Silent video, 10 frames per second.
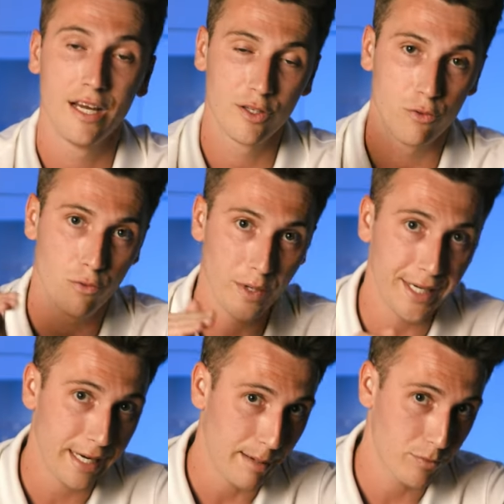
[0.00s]
to
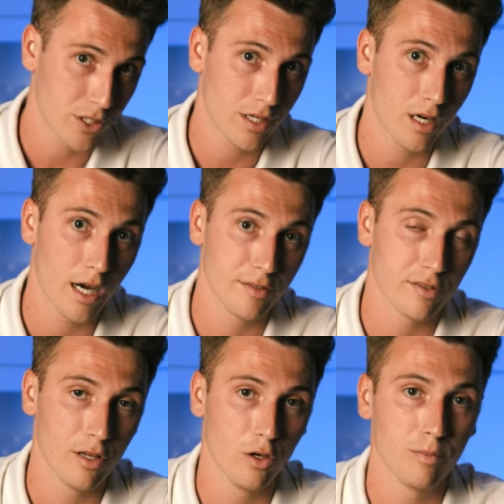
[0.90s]
recapture the glide
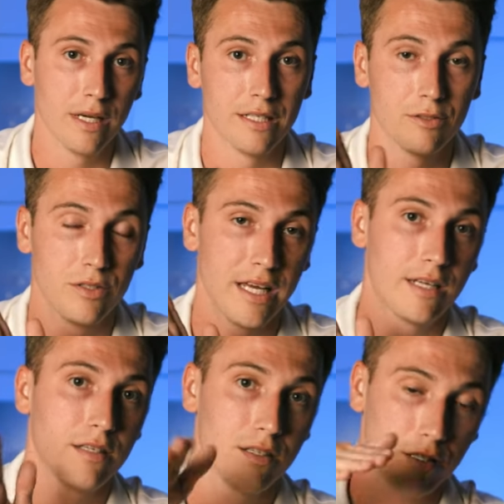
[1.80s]
slope and to
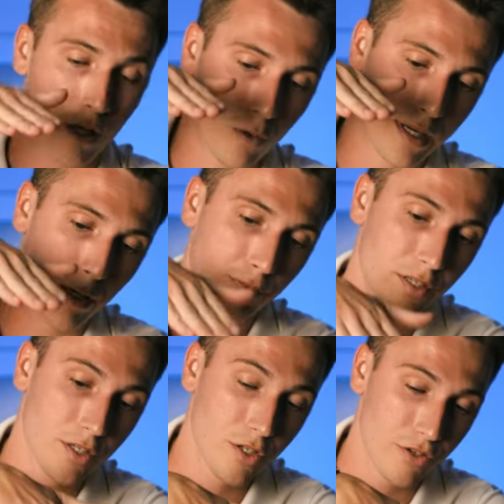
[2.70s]
then go down with
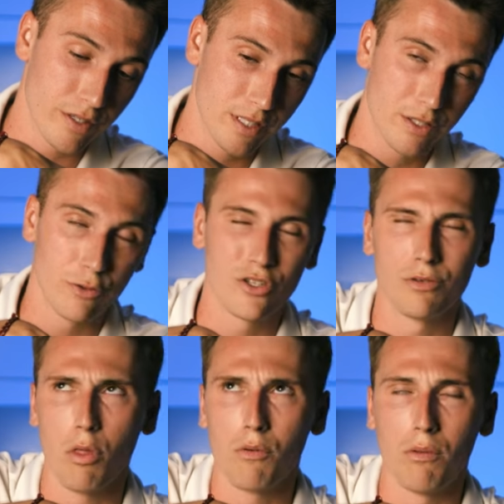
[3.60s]
the tra tra tra
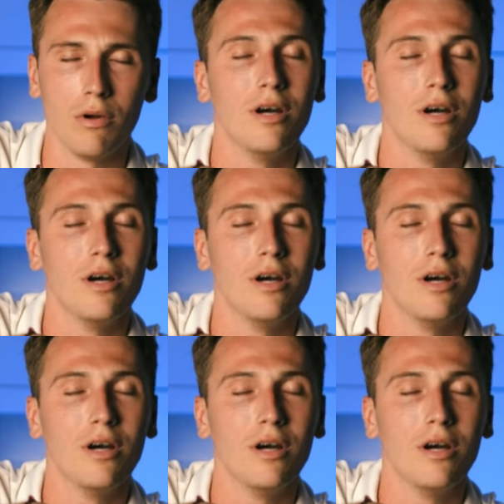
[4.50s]
tra